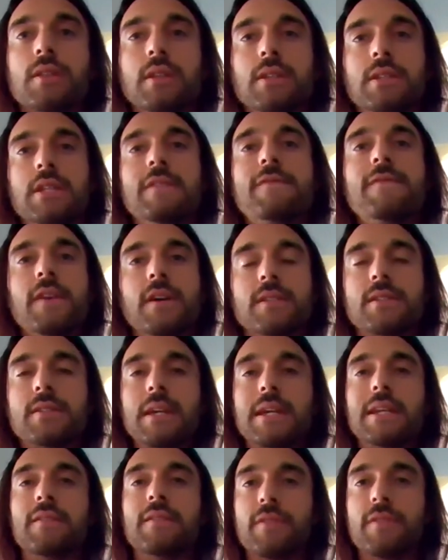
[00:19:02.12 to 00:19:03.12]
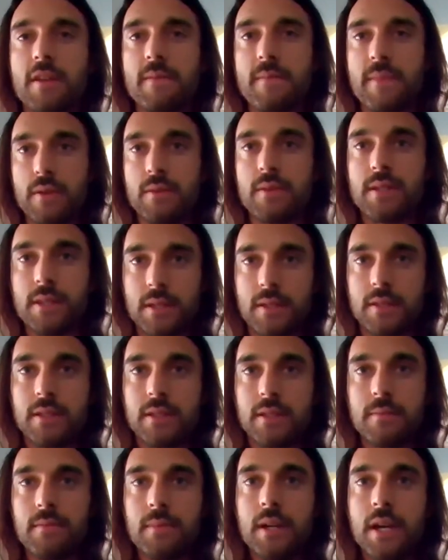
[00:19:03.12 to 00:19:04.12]
the default state of the immune
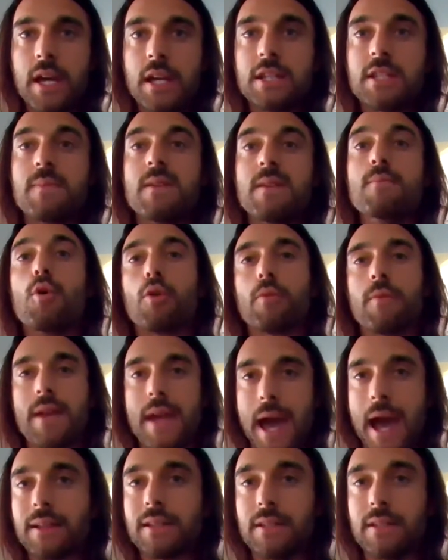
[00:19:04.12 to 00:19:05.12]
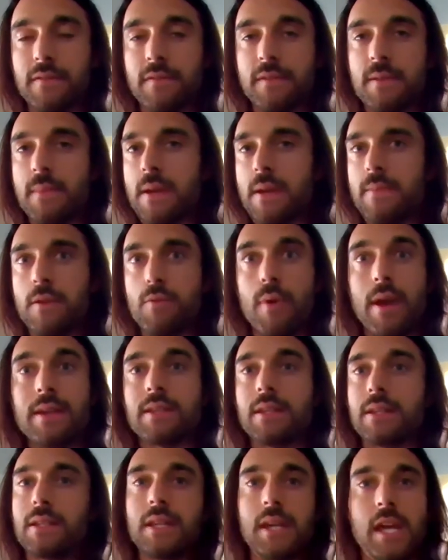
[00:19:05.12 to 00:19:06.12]
system to be more reactive. It may be
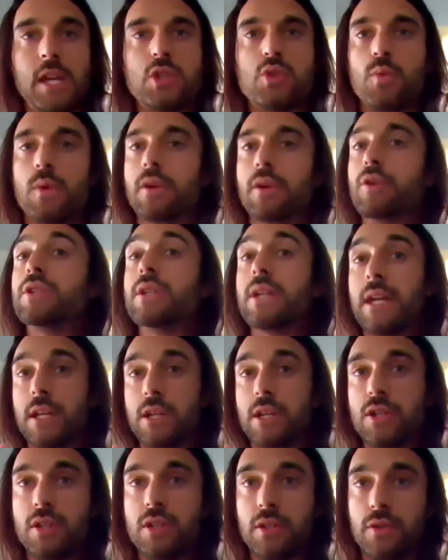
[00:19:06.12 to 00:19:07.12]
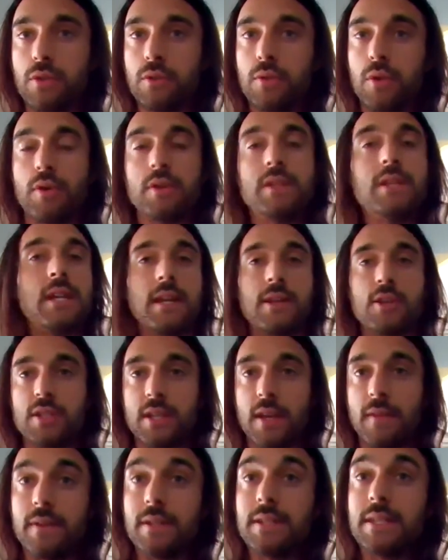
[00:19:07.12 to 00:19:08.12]
raising T H one or T H two or T H
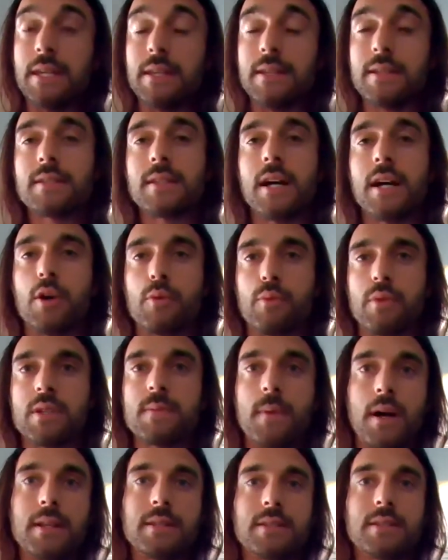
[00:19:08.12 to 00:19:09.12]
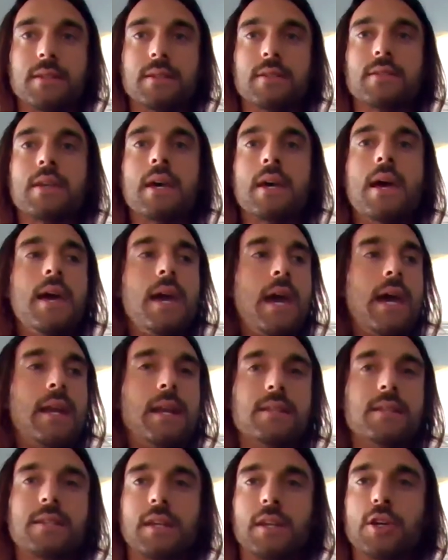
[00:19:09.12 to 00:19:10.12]
seventeen style responses, and
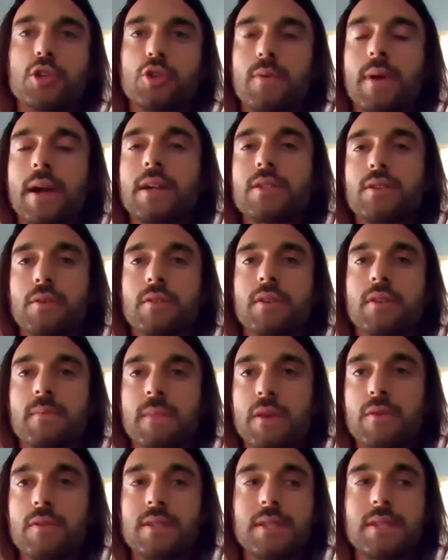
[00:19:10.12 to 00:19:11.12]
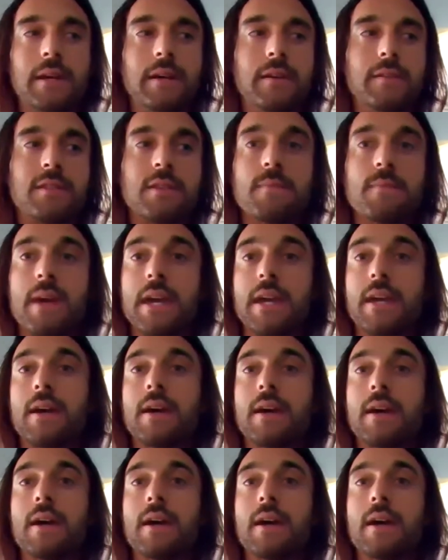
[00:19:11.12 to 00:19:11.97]
it's mm-hmm. going to direct certain immune cells to make